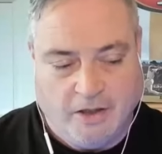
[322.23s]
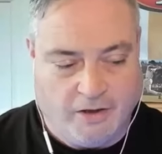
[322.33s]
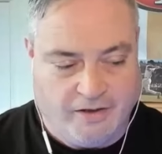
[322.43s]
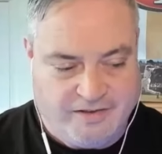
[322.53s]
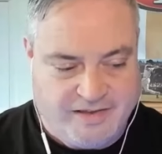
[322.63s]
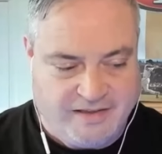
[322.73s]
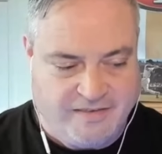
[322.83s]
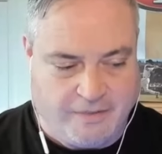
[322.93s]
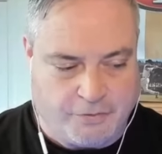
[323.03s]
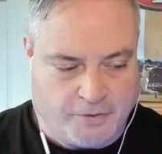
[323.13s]
All right, let's get to
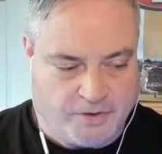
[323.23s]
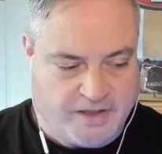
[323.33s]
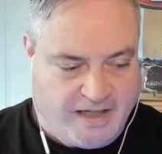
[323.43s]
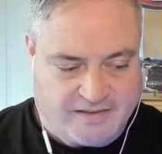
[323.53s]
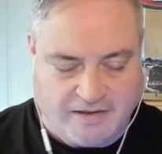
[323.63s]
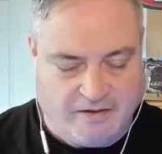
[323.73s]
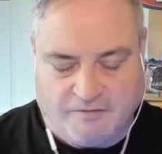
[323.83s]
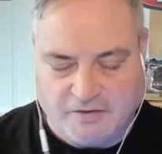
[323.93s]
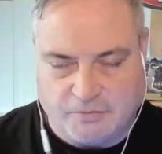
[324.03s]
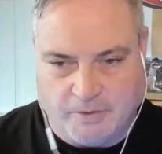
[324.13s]
the third guy because I love
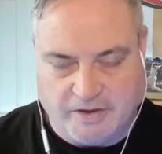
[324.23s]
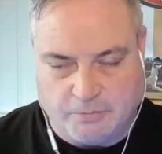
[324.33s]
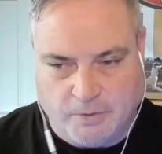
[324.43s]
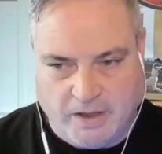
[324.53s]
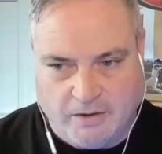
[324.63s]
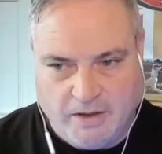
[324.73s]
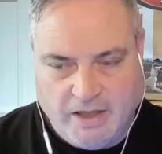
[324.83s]
this one as well.